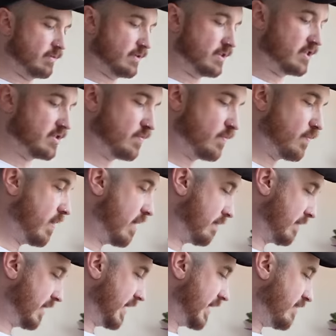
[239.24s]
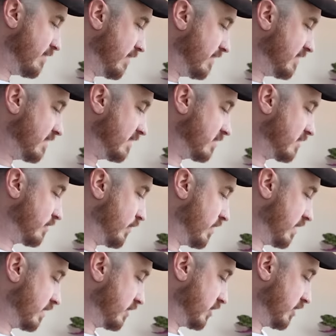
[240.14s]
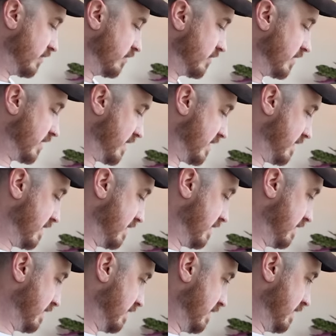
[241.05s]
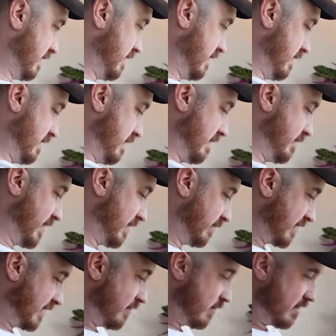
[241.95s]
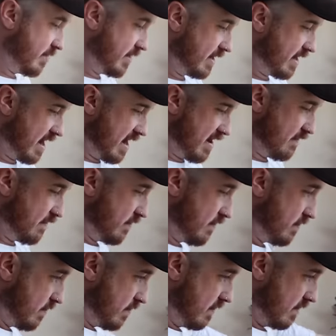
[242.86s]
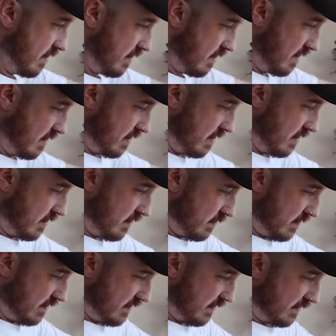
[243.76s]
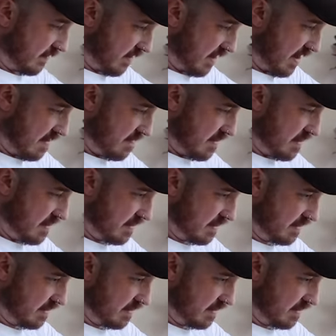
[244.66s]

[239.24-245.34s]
which is a key reason as to why I chose it, and I'm still gonna be careful with the frame.